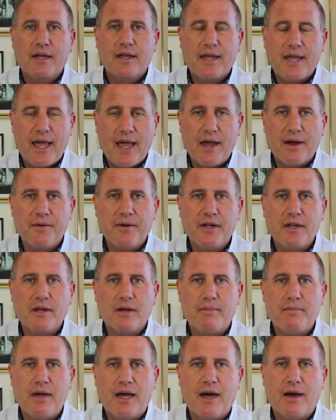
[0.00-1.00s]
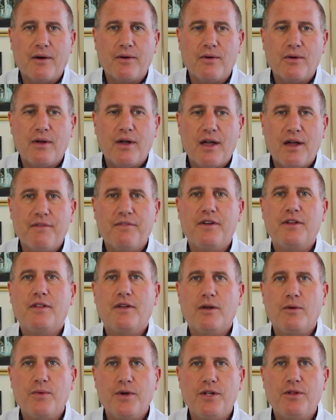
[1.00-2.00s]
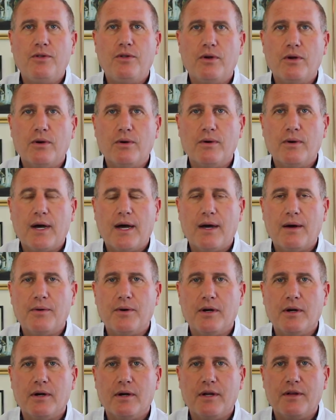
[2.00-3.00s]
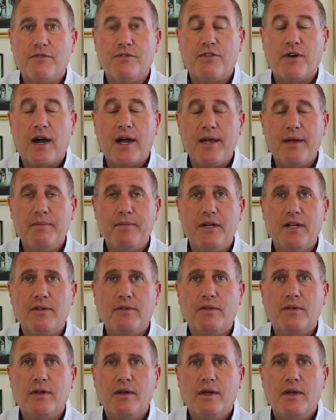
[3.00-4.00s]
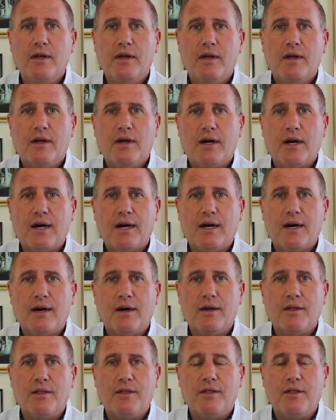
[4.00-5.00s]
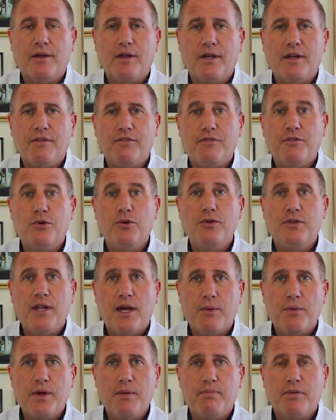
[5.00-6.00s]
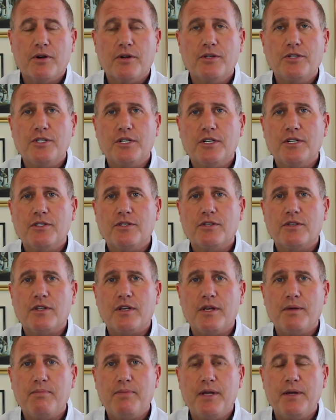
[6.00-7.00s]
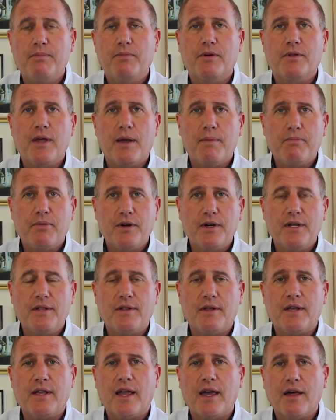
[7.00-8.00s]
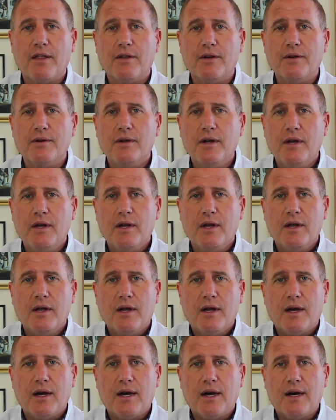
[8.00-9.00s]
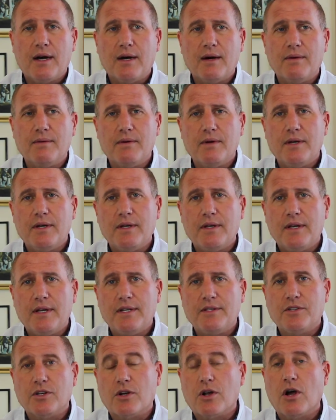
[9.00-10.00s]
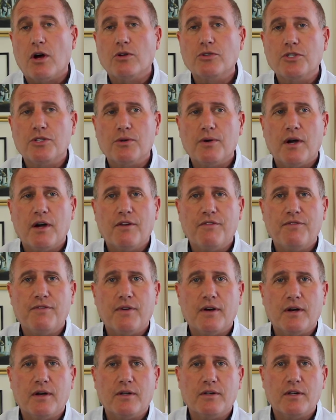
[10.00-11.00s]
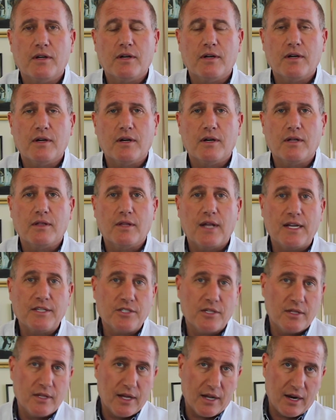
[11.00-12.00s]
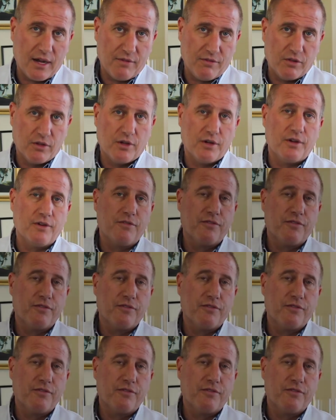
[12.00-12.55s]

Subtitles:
caring about everything we do, our environment, the food that we purchase, the people that put it together. It's a culture of a lesson that I've learned